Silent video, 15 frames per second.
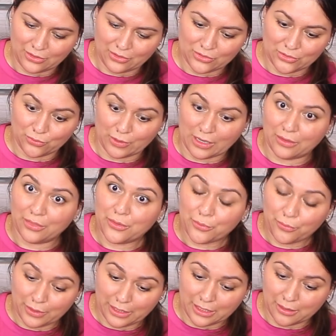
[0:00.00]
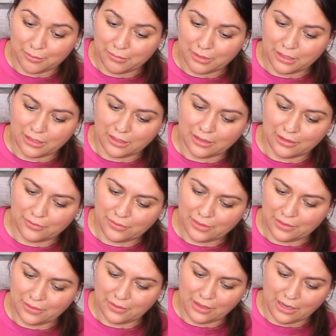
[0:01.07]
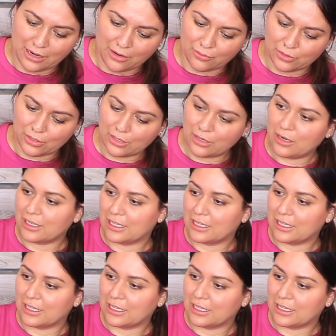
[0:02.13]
It goes around the rim of our